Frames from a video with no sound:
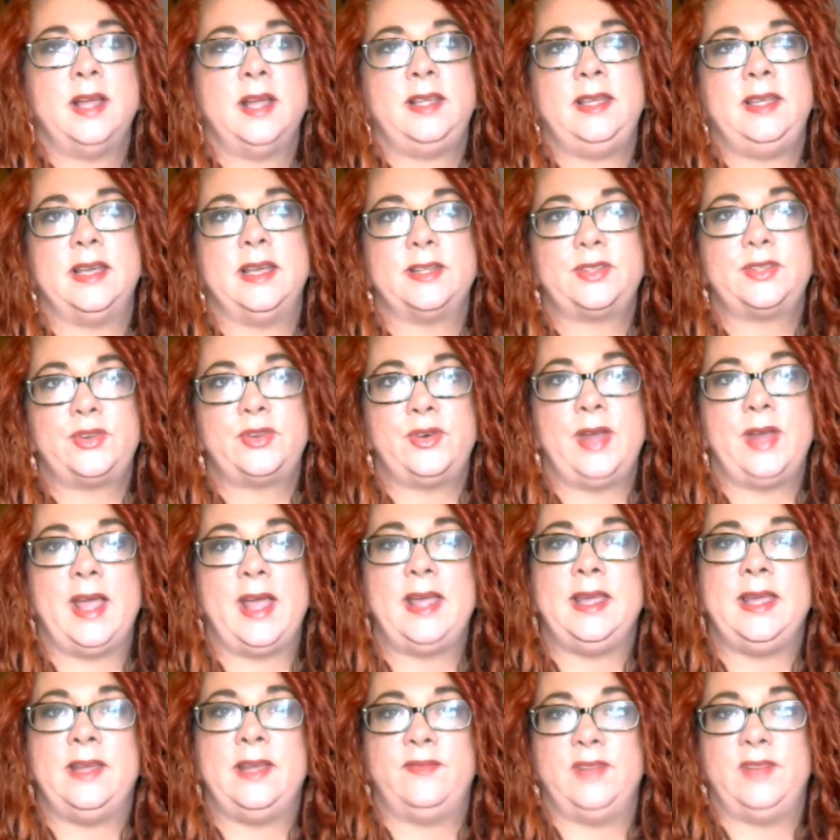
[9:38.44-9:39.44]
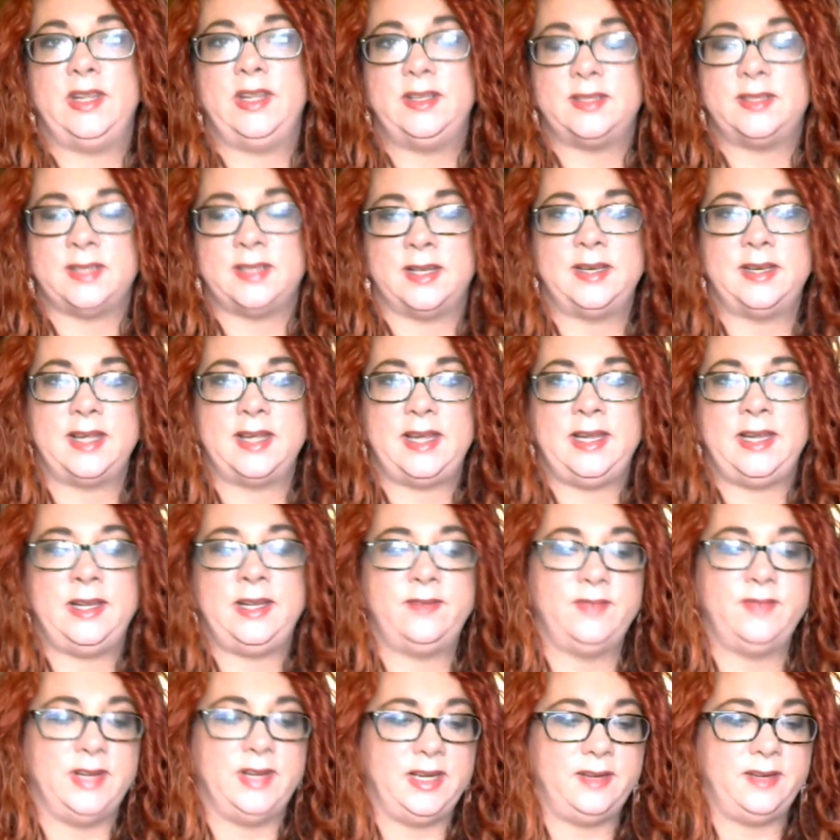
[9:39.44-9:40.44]
Yesterday evening, Sunday
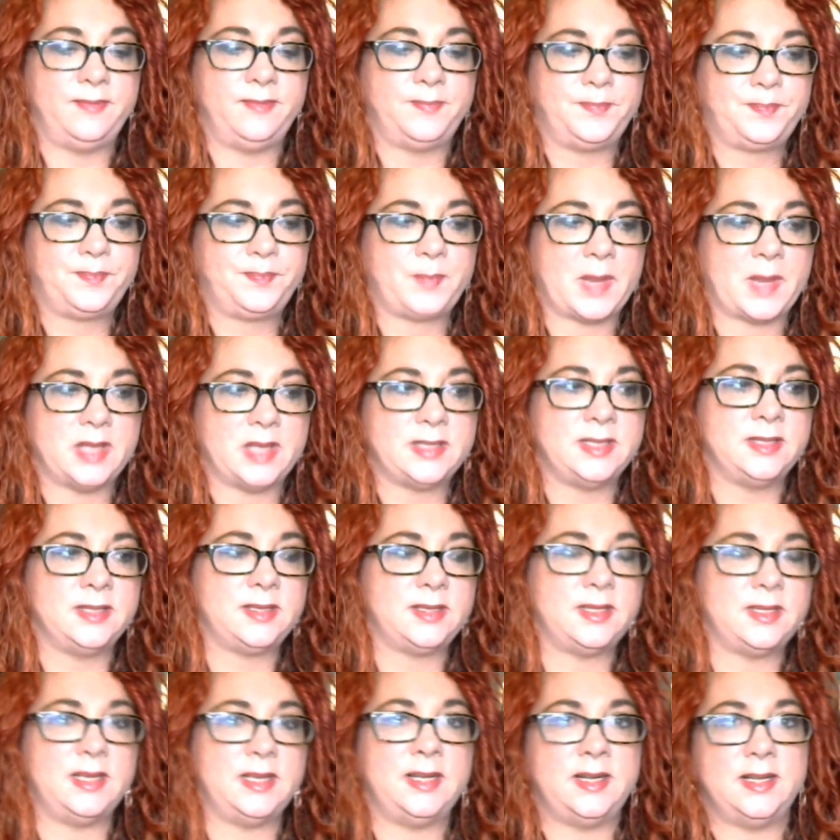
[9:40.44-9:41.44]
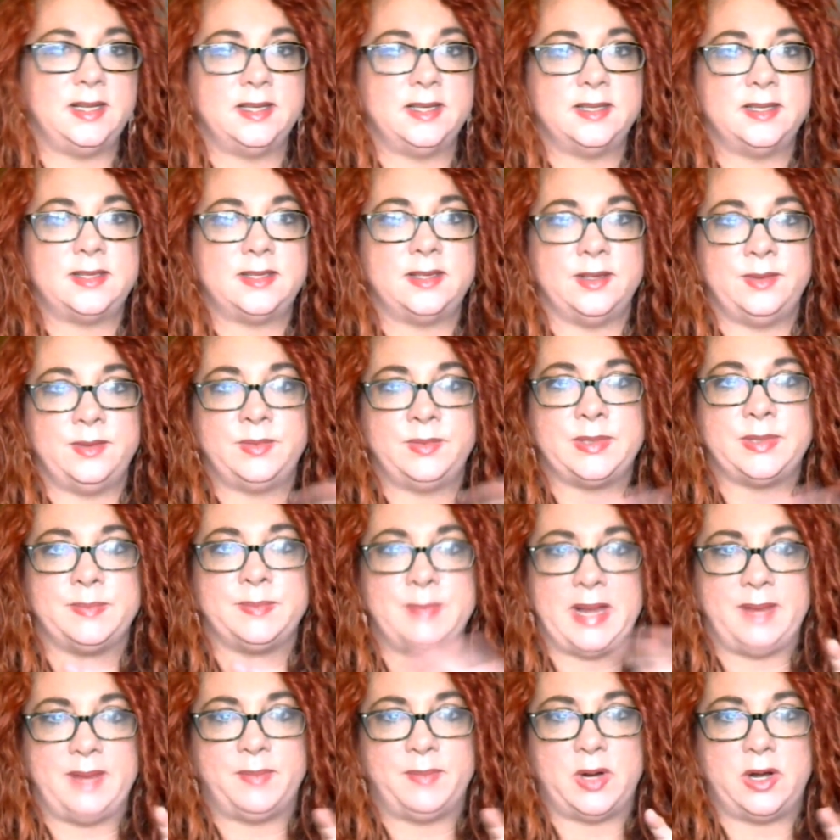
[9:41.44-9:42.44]
evening, since it was
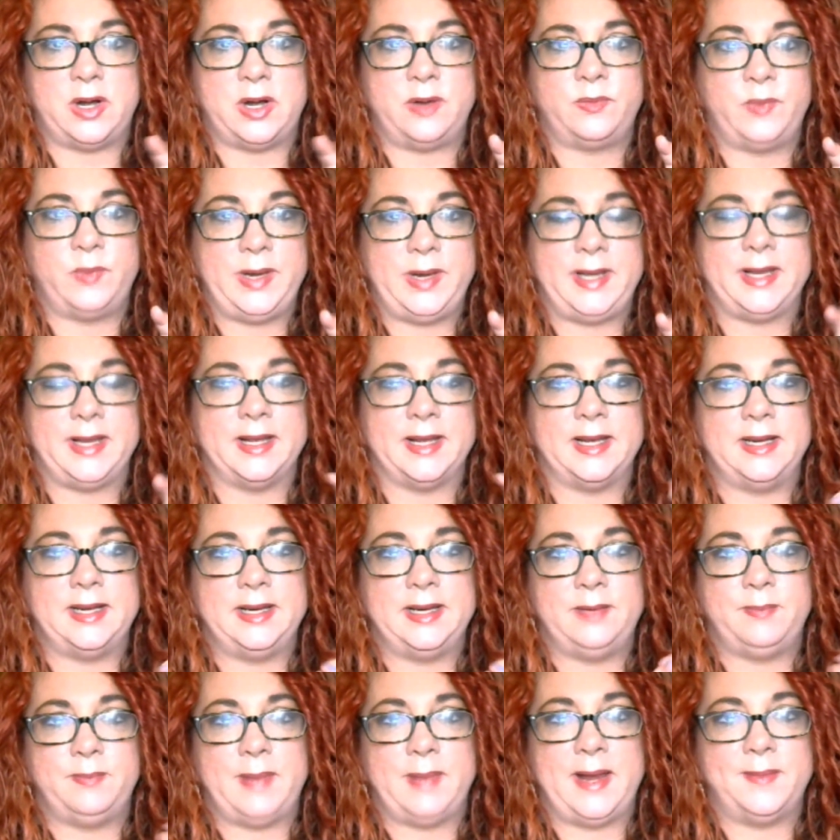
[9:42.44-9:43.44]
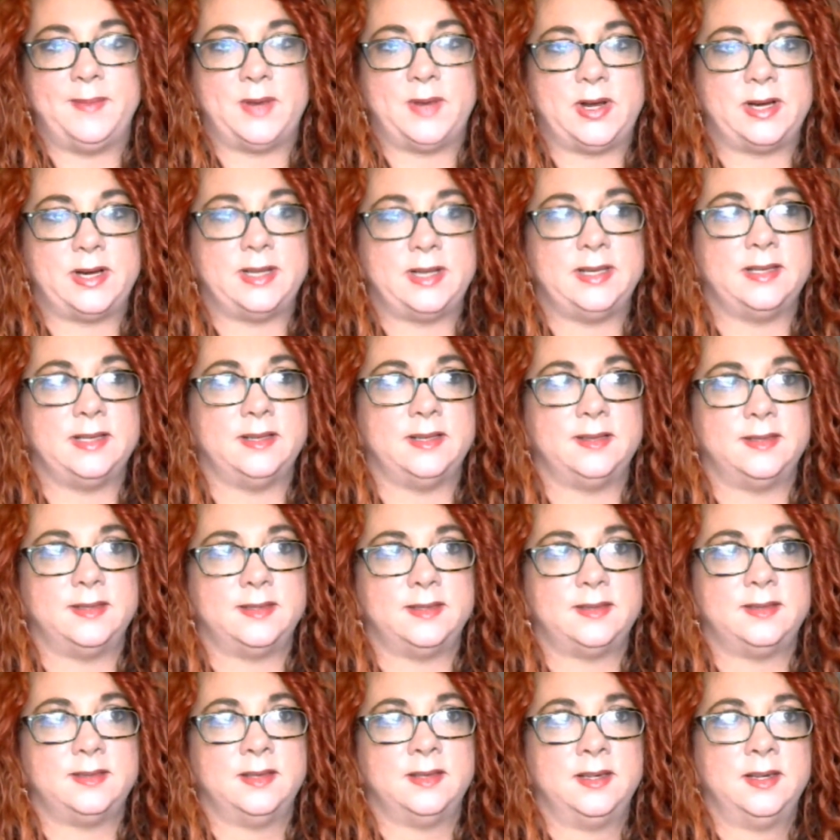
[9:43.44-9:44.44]
Mabon weekend, and Mabon
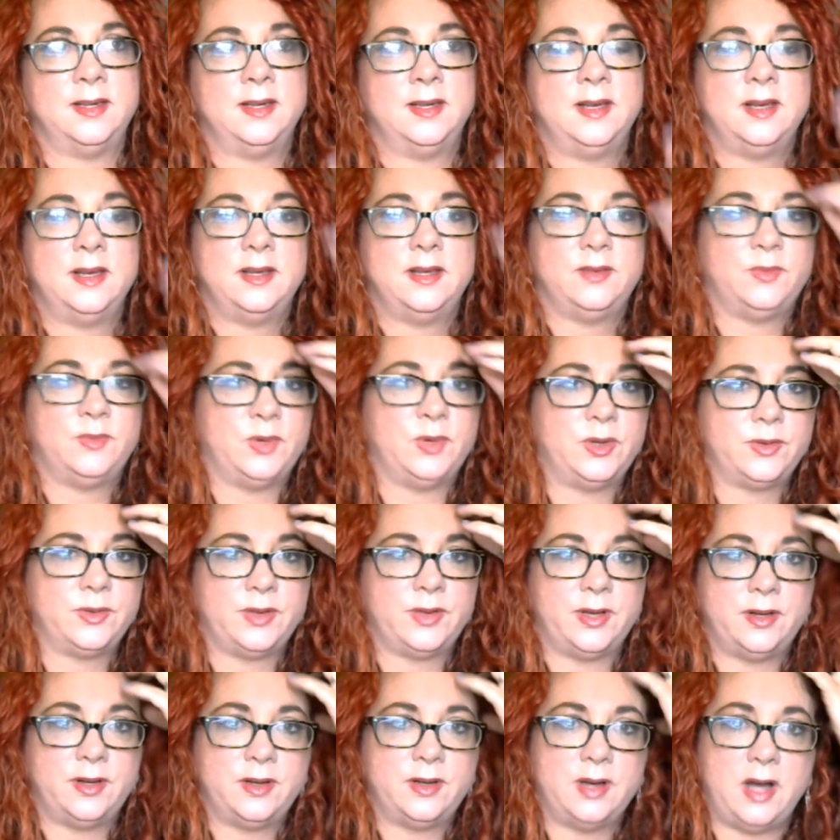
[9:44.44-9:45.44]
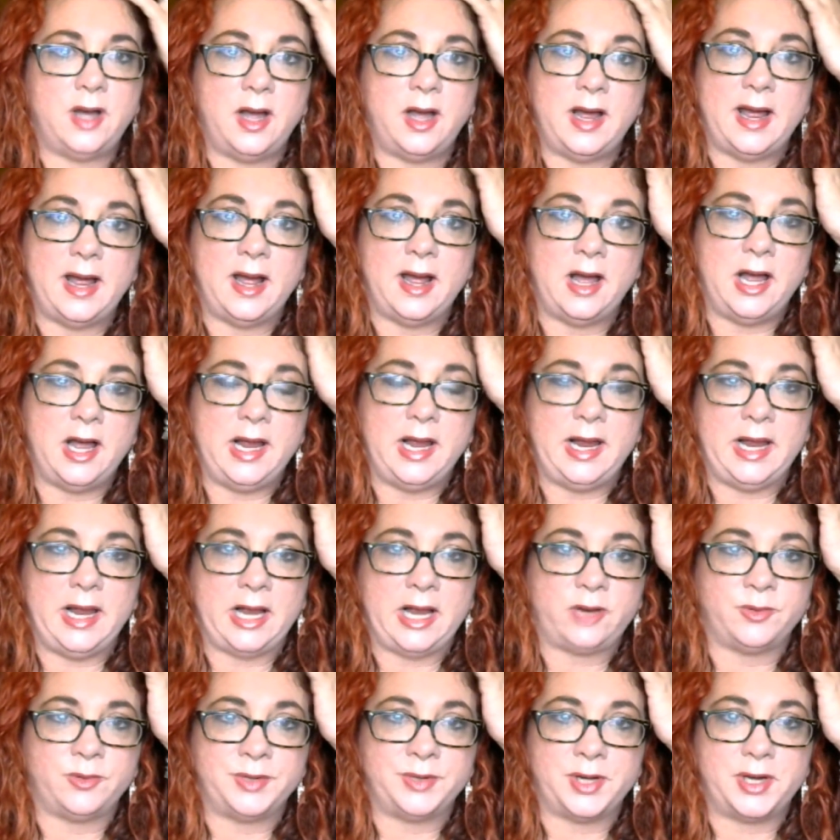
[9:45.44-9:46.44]
is, well, the
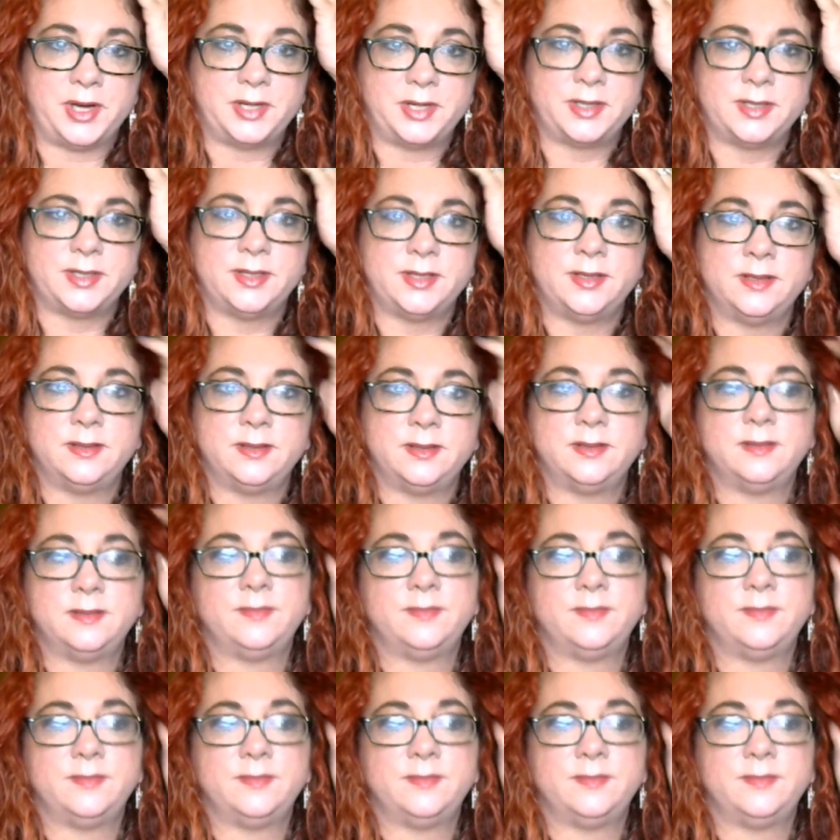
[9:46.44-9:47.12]
equinox,